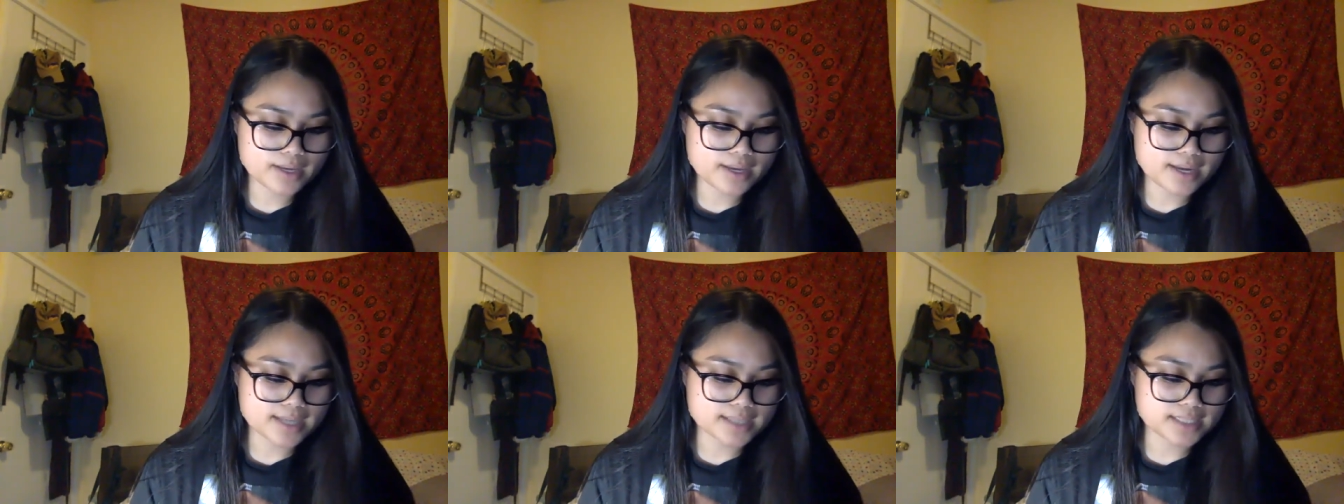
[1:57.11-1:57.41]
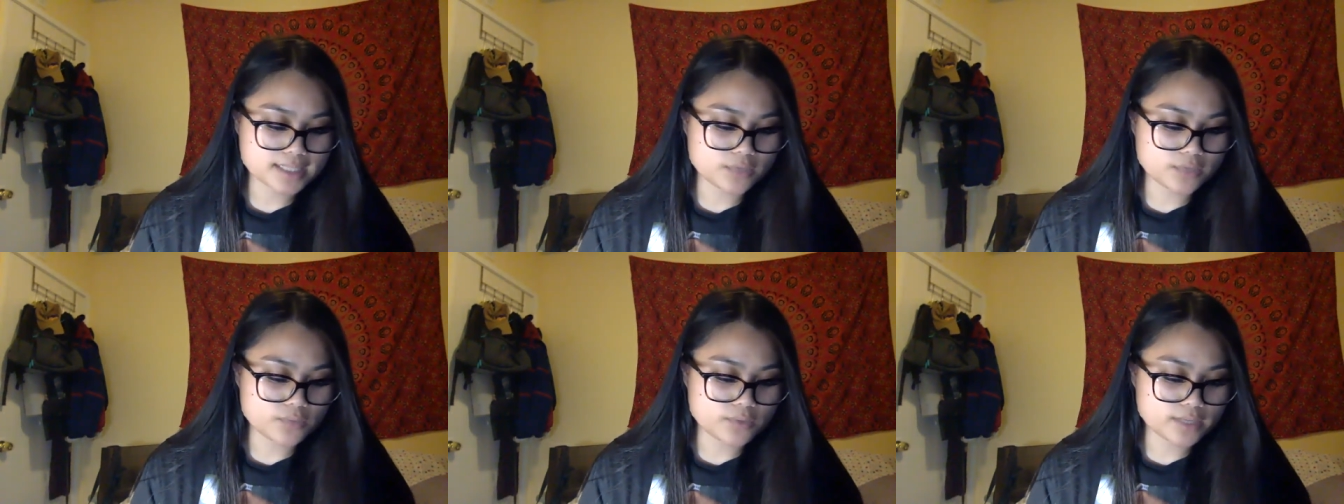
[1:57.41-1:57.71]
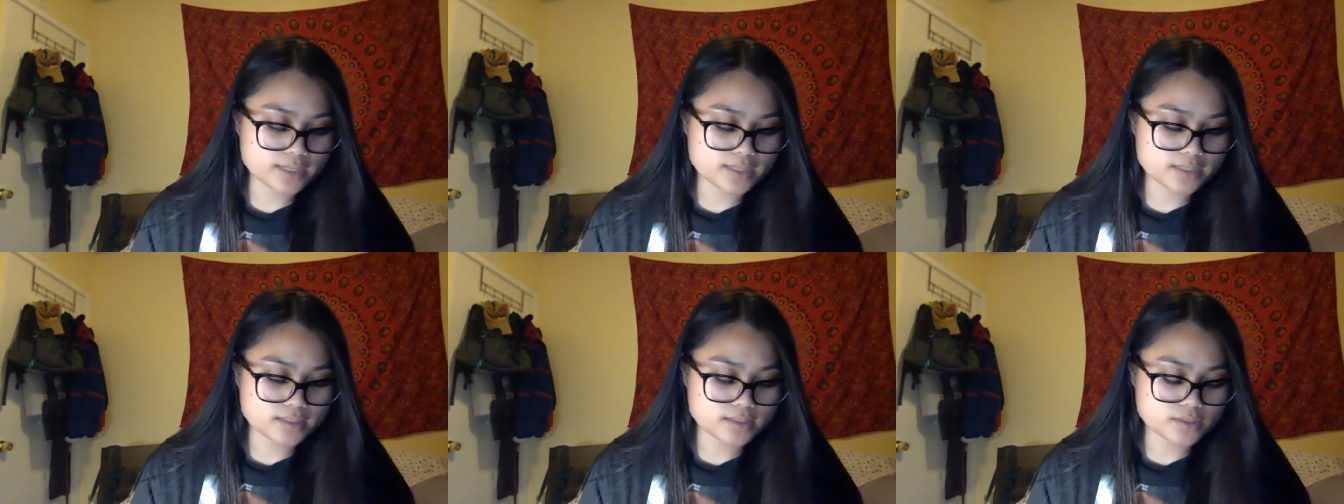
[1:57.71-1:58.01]
as he'd
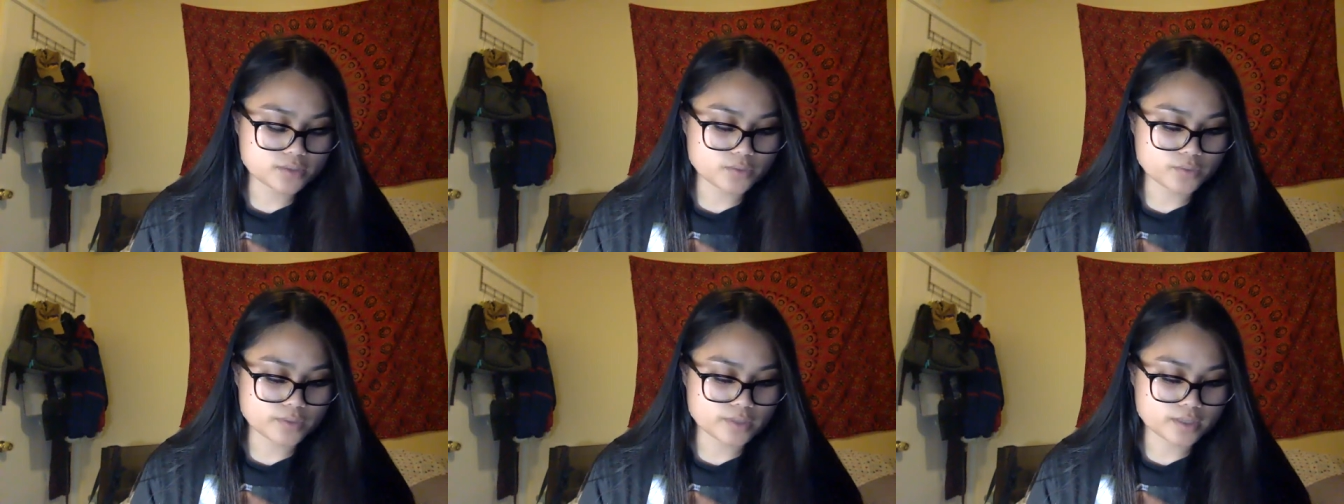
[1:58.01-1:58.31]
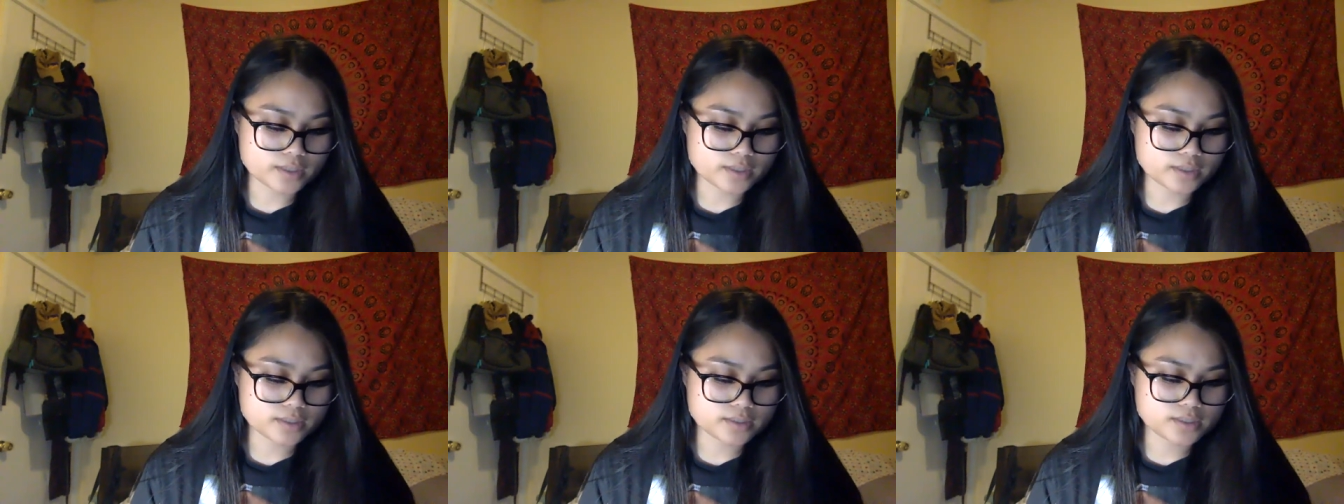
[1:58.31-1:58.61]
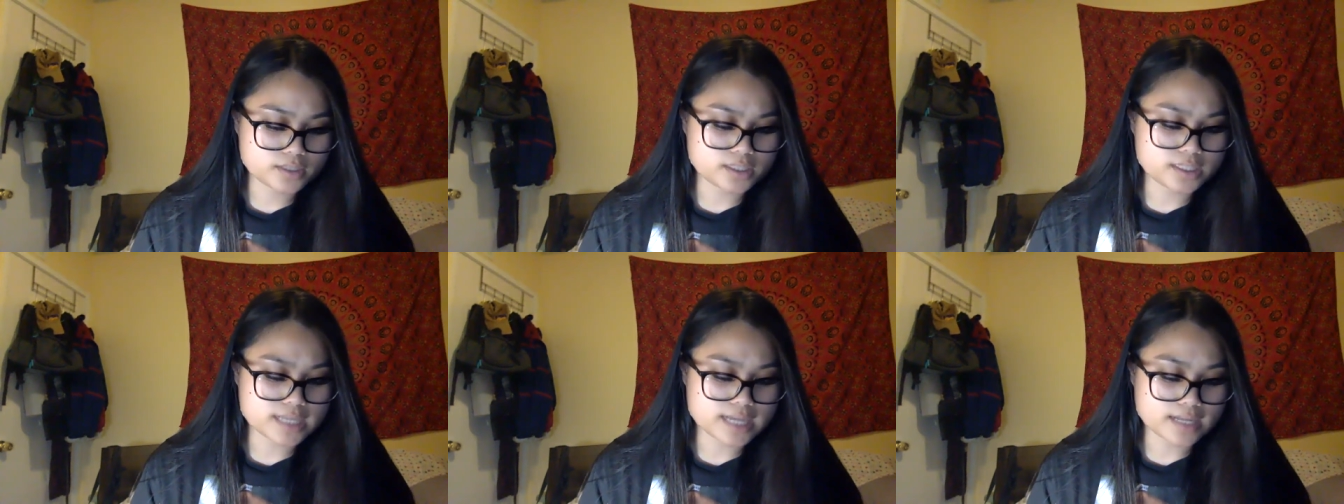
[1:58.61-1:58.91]
written to her
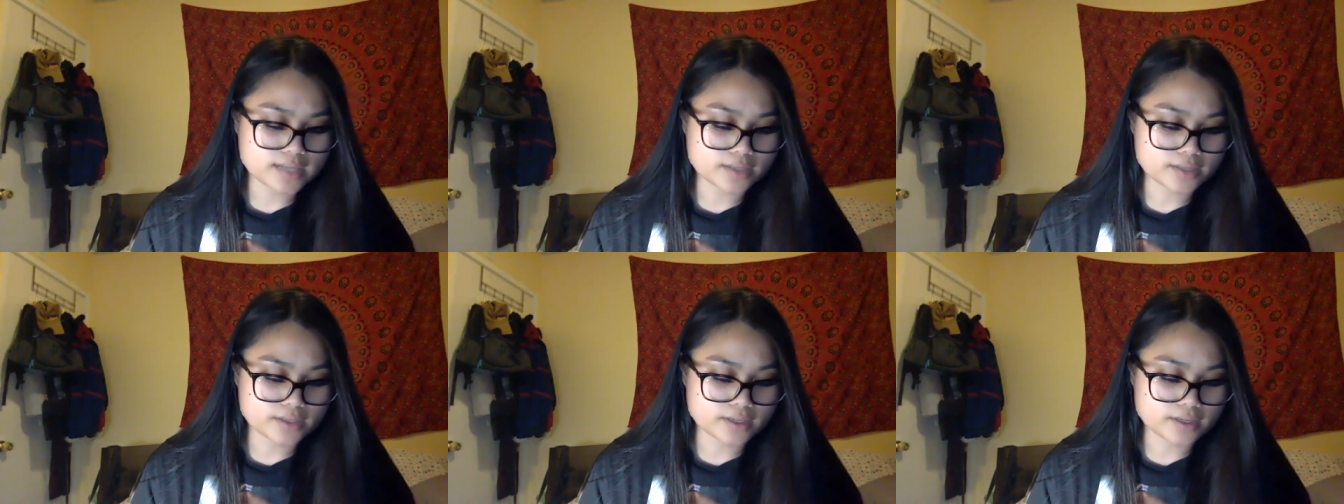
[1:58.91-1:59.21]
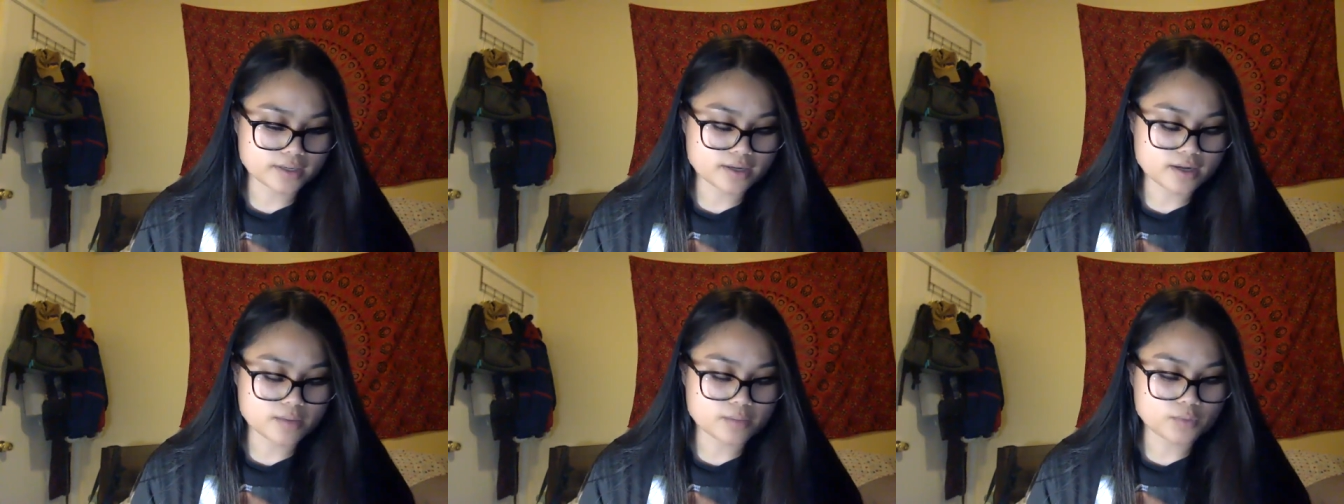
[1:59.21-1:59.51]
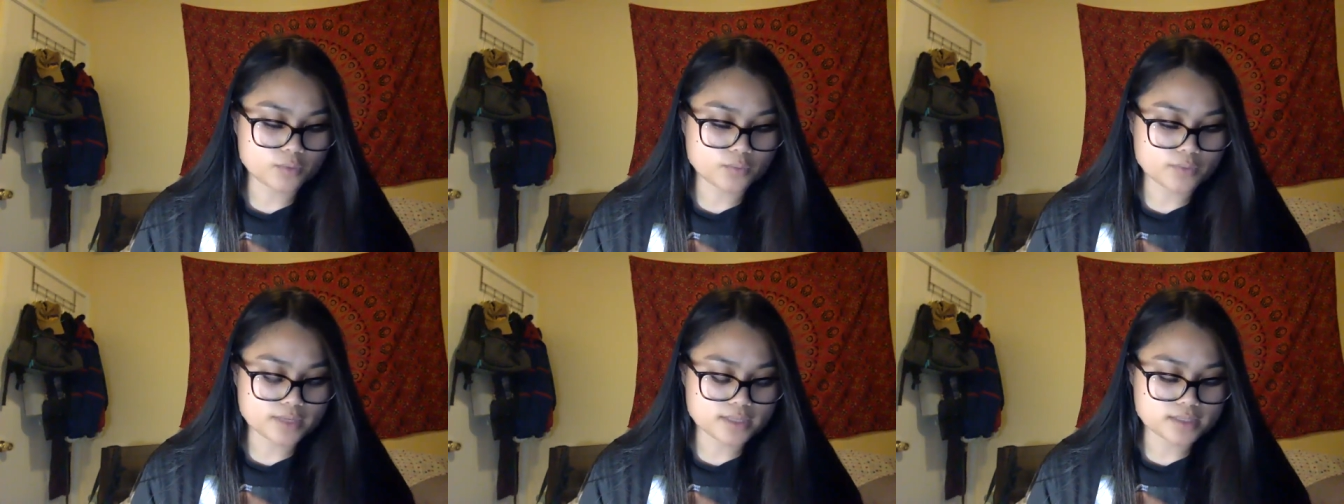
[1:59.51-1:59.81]
to tell her a
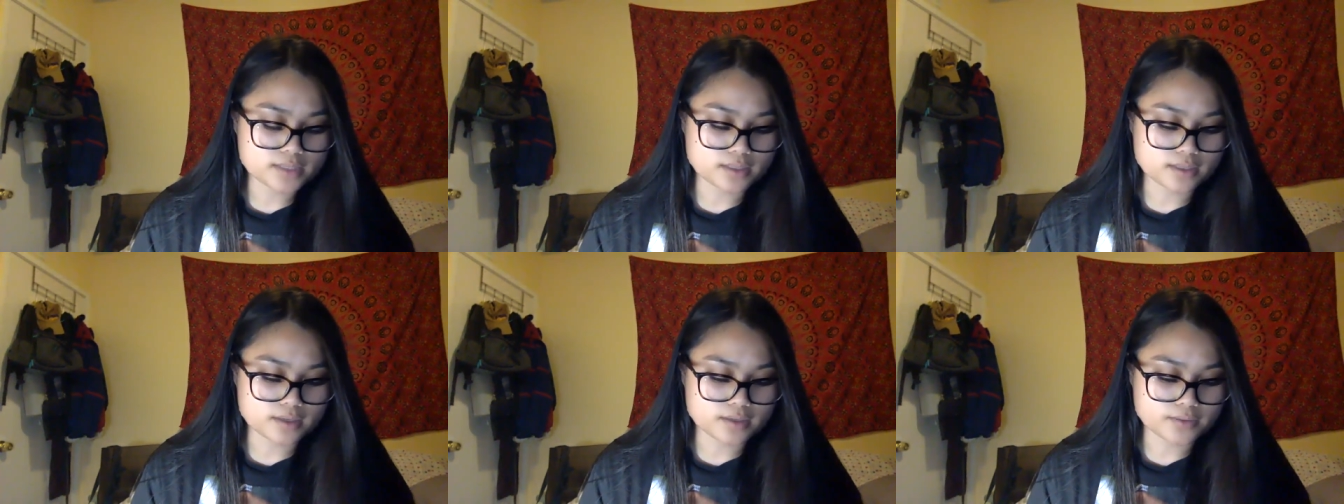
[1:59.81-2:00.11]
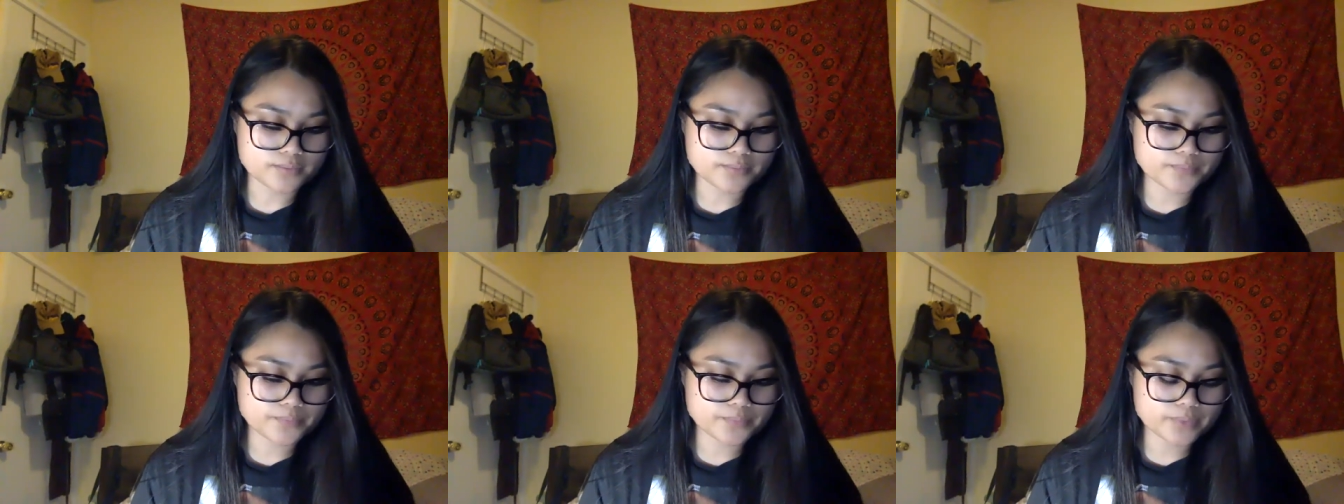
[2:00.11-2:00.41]
couple weeks ago,